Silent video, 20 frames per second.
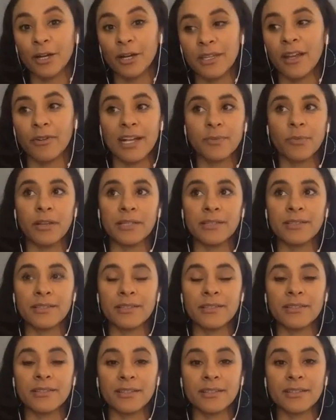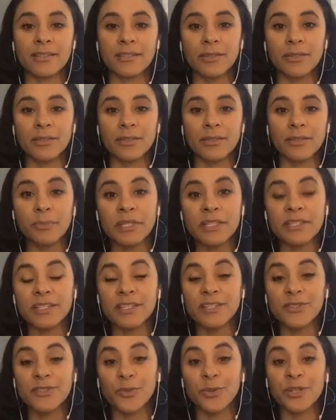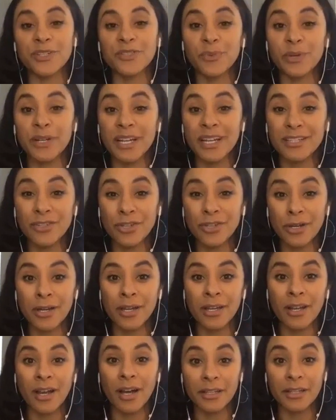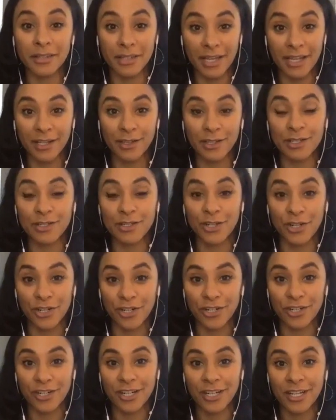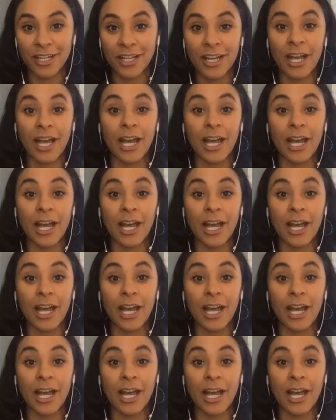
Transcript: what it means to succeed with business was when I took an unlikely turn.